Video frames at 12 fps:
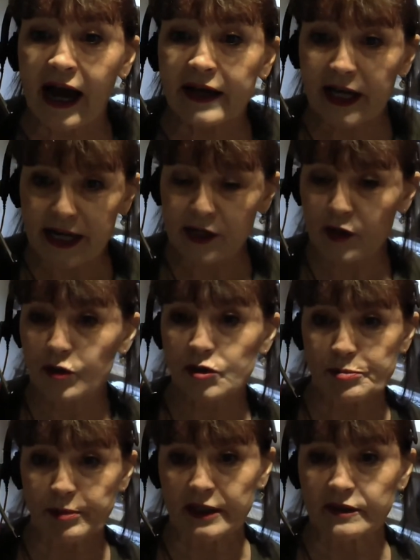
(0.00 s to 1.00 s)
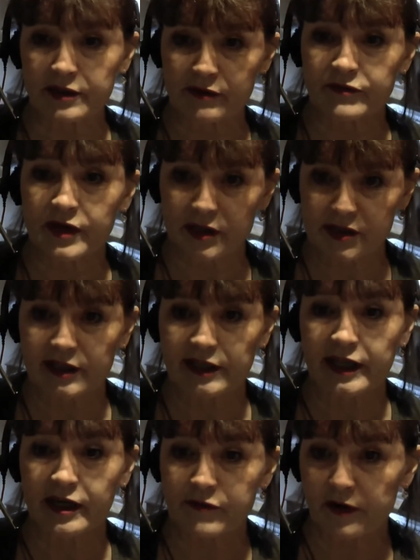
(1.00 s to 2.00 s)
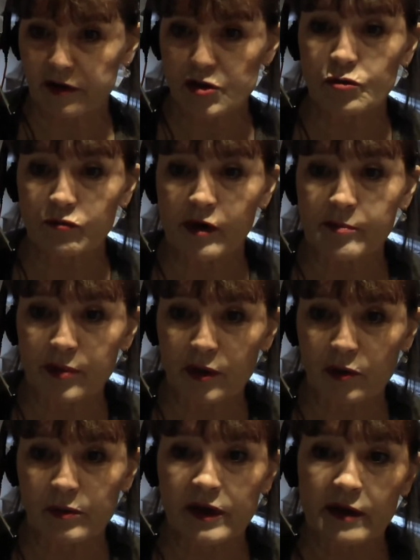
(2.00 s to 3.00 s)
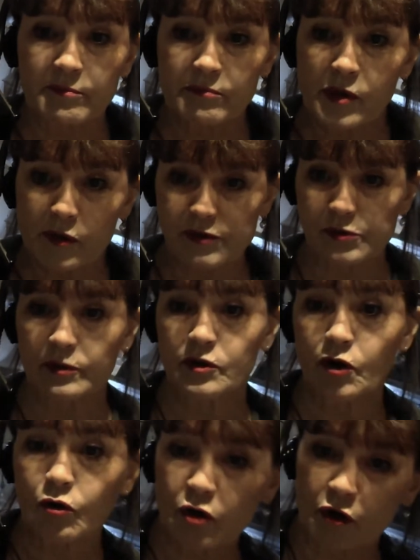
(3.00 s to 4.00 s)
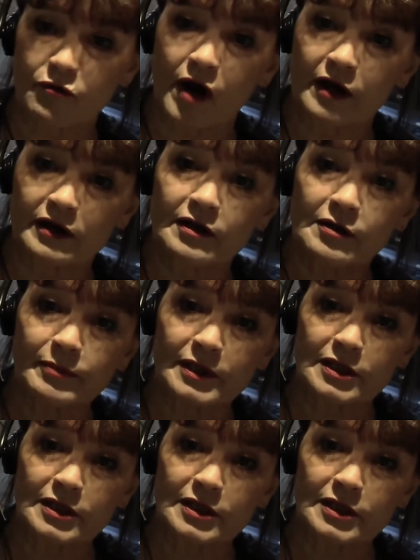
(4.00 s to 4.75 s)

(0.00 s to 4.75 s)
and it could be that conversely, a very short run book would then move to a longer run mm.